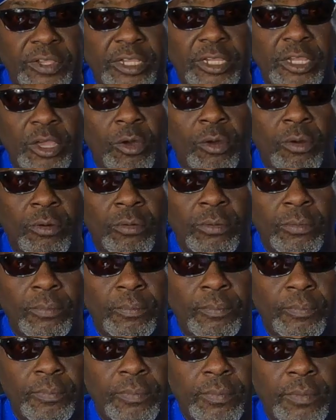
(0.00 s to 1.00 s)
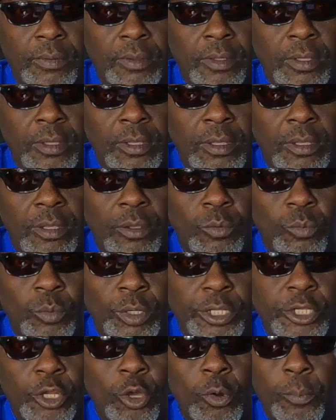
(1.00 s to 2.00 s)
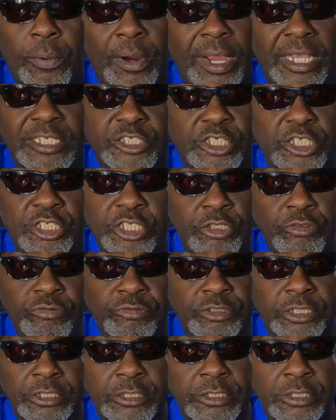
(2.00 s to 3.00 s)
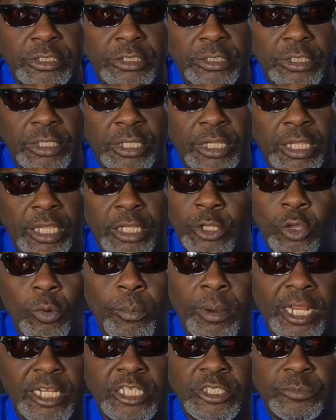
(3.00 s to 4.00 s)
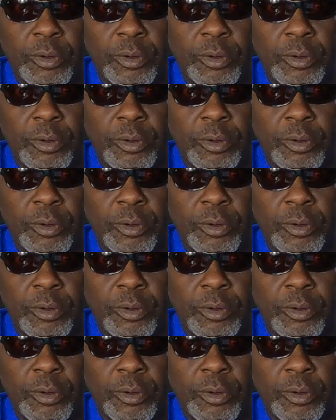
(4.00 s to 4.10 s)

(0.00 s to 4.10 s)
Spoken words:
it go with no prosecution and nobody's